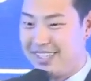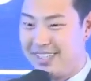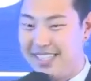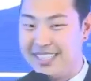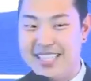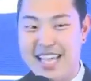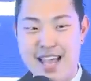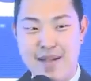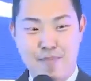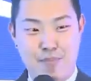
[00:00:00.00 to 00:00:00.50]

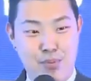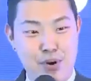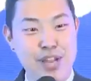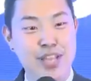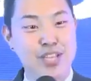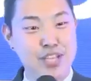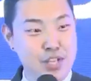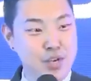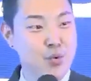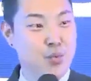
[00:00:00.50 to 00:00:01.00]
does that
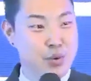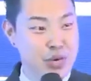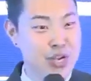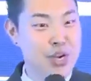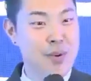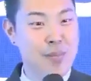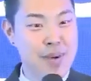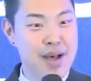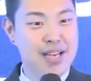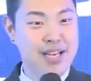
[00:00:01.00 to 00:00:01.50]
bring you
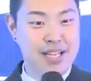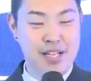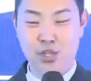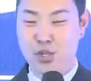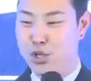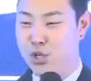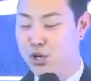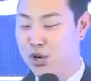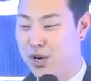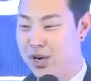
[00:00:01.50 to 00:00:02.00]
real money
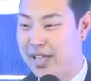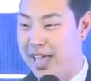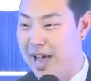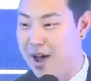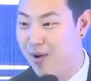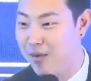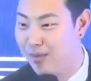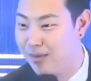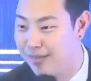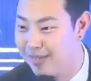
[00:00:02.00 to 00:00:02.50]
into your
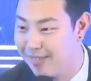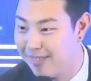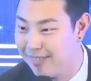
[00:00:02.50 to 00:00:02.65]
account?